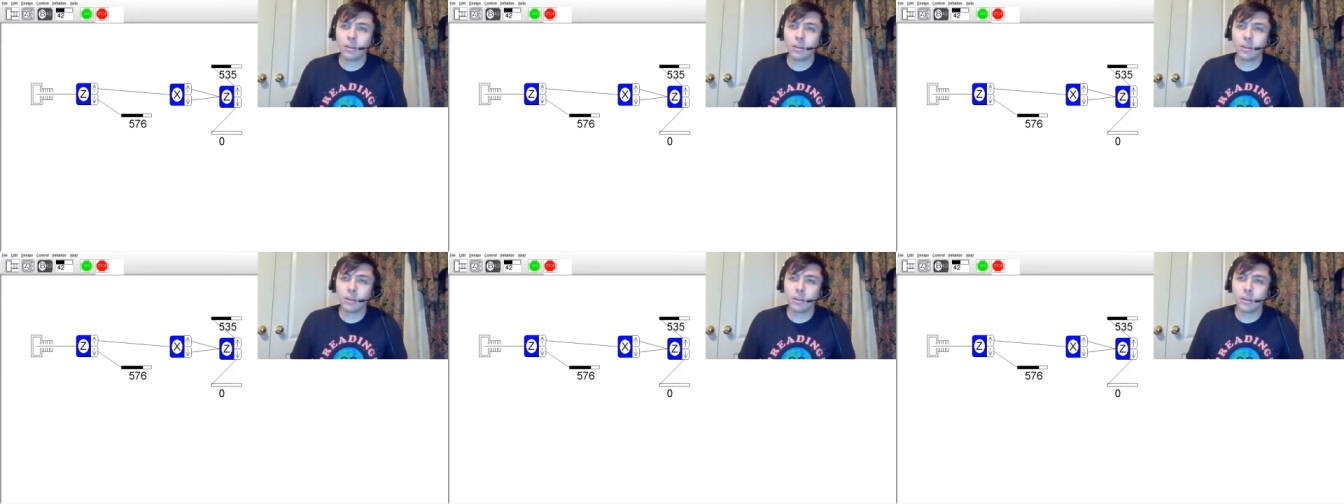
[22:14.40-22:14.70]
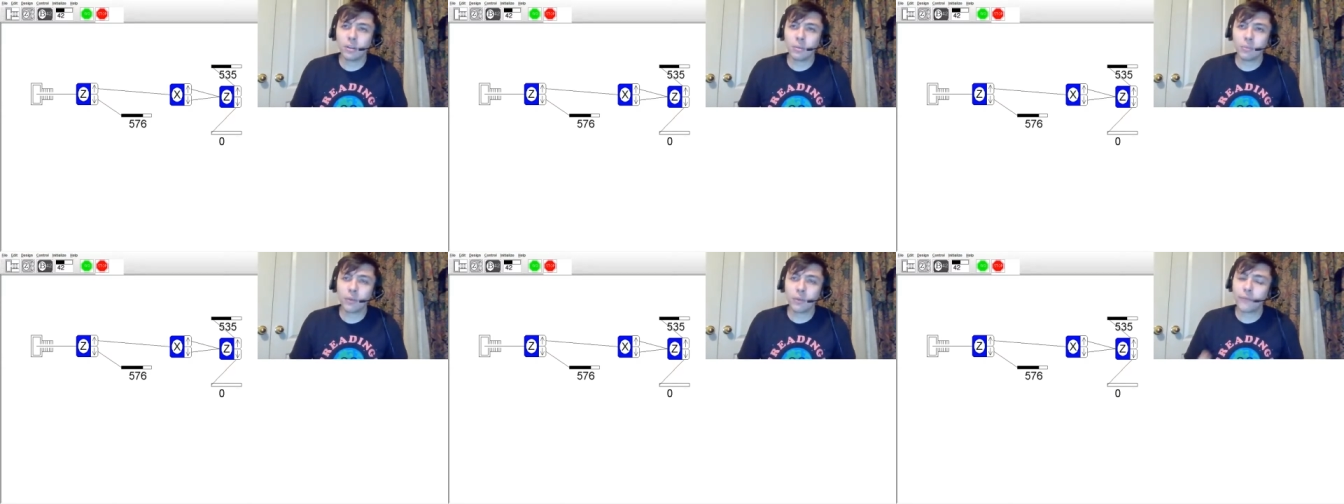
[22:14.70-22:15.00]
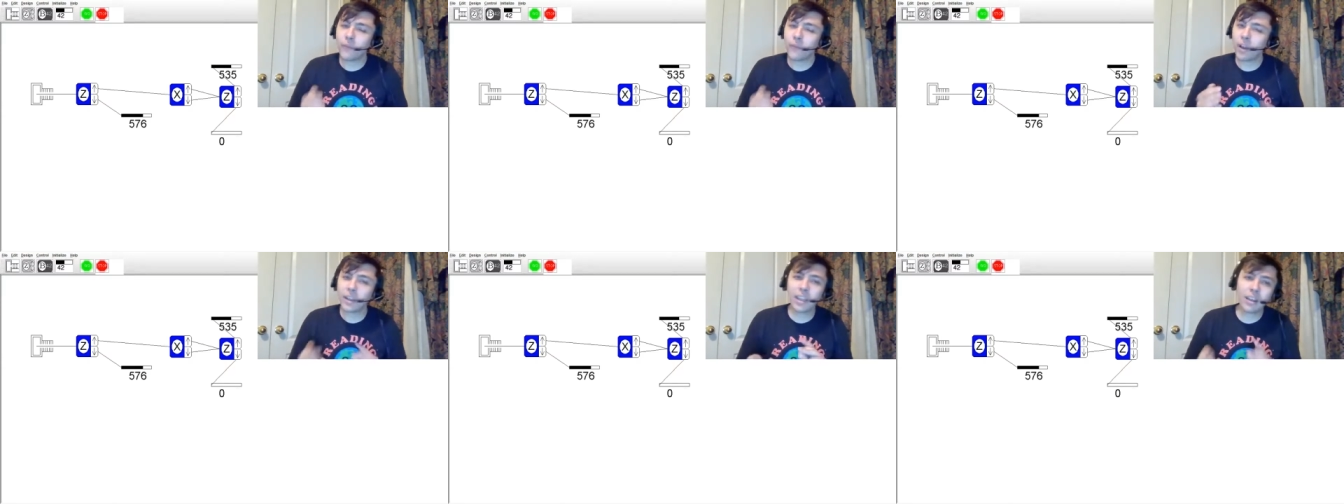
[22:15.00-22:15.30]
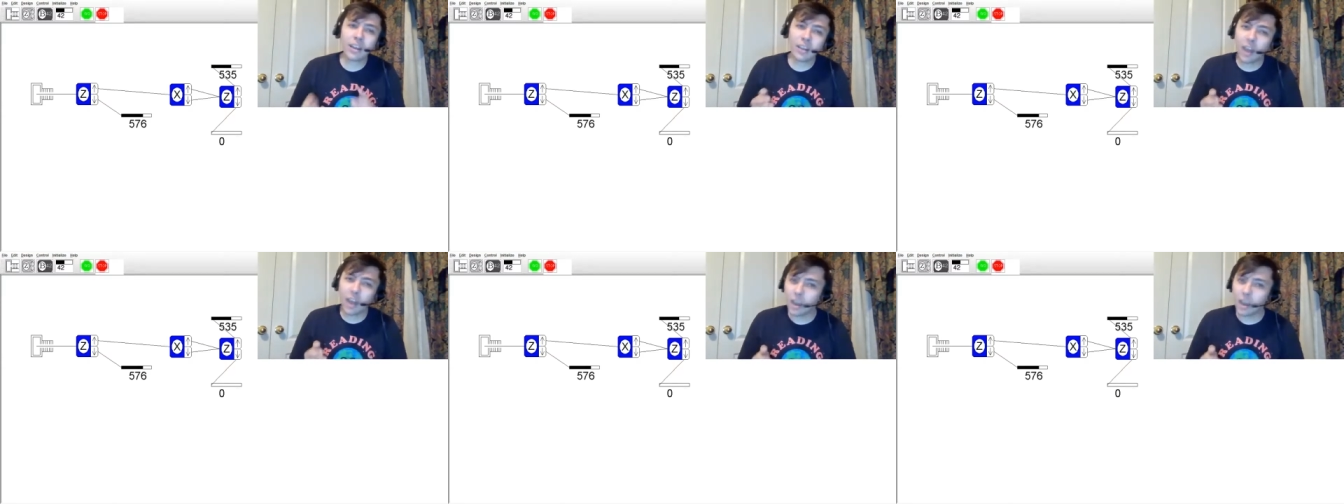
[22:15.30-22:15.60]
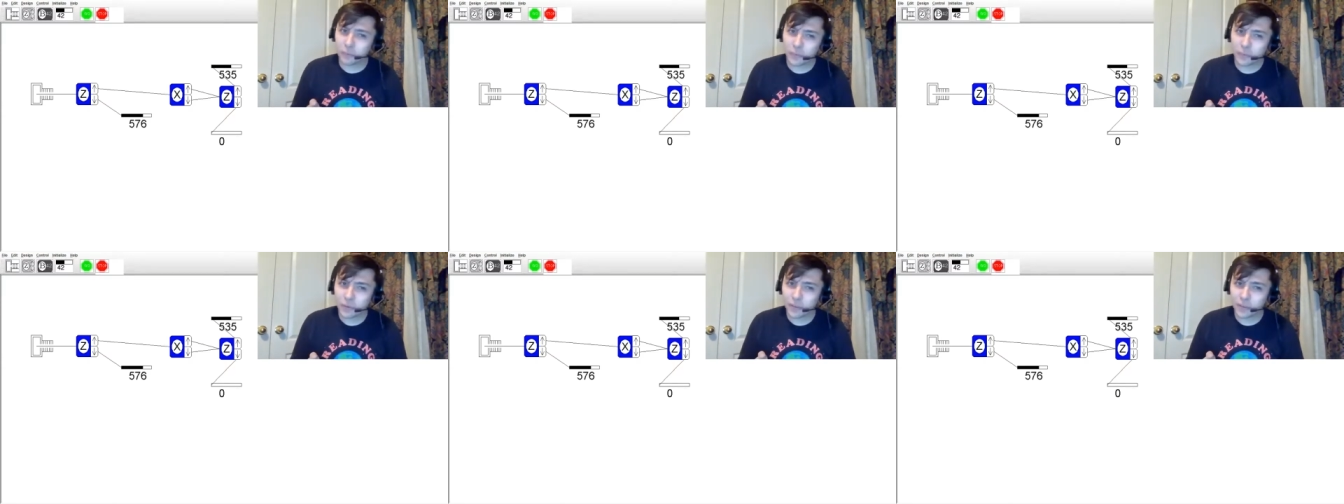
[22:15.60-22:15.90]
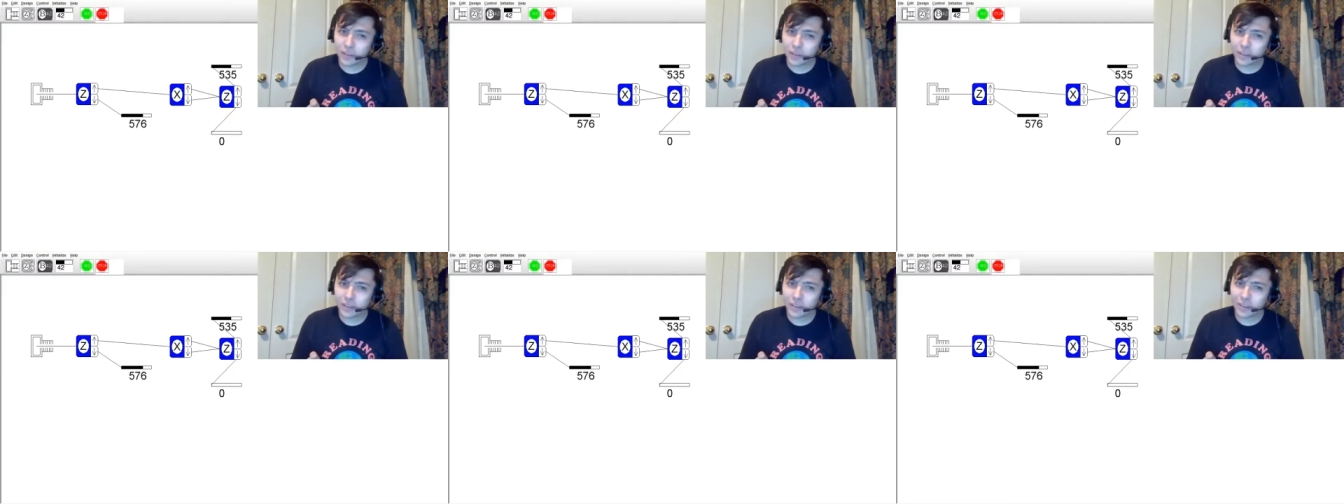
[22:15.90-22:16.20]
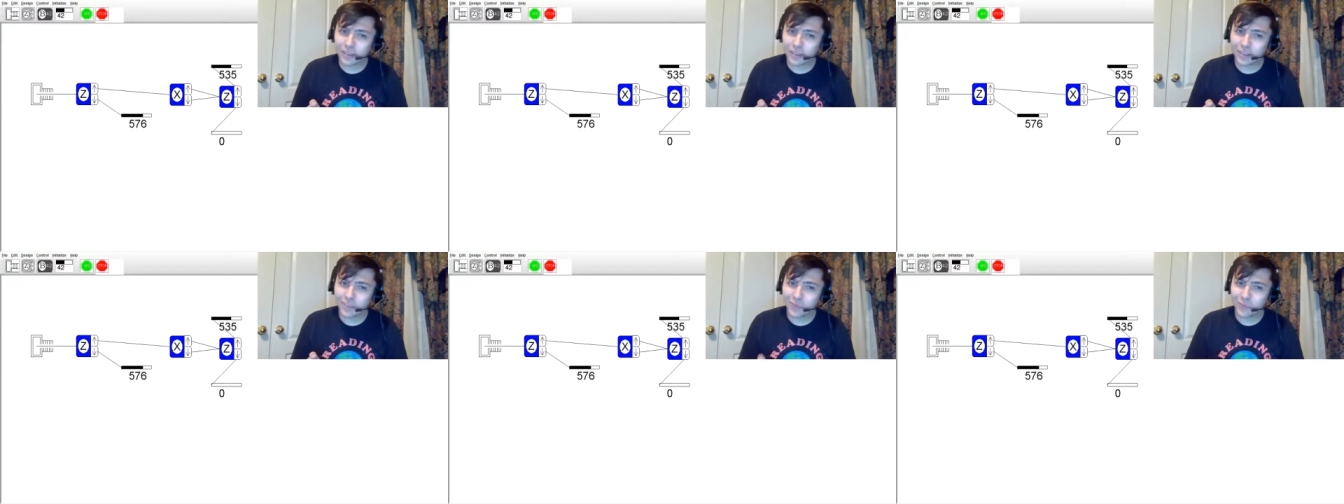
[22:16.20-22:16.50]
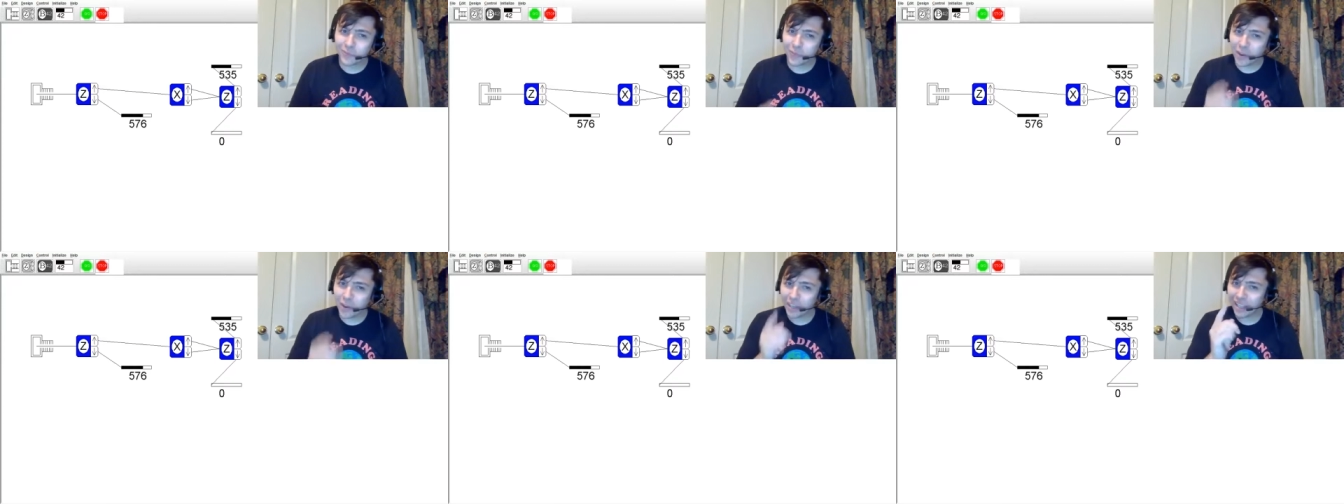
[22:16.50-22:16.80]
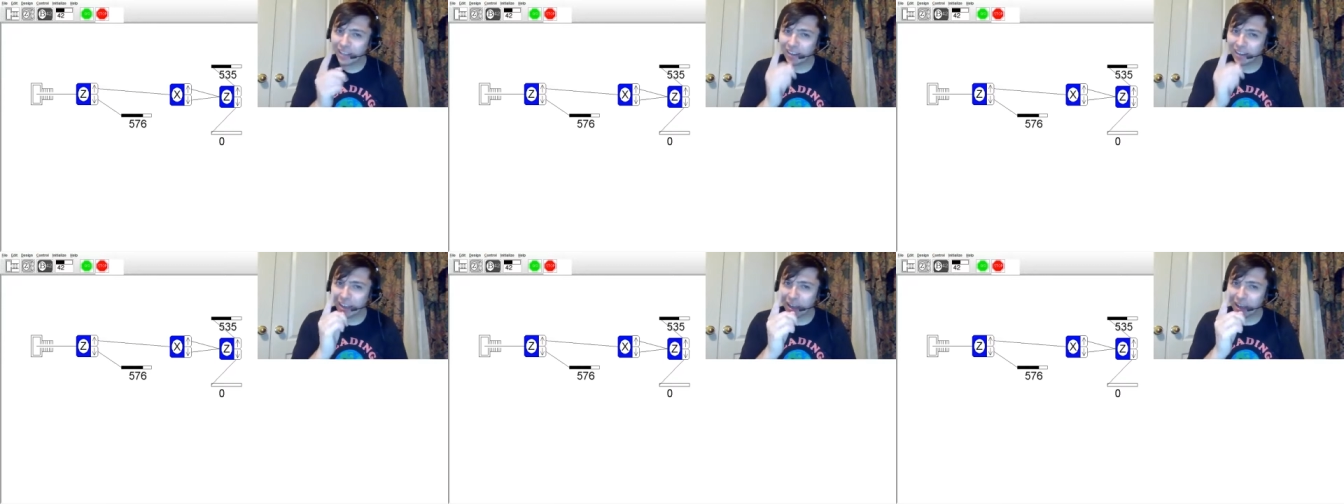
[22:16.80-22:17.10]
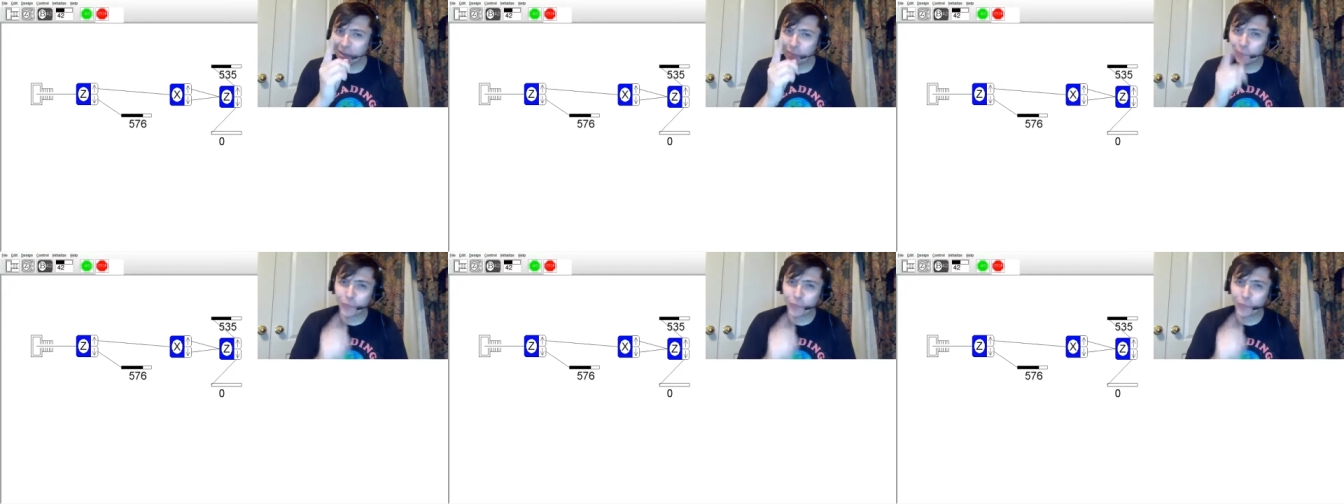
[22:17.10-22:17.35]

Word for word: But funny enough, funny enough,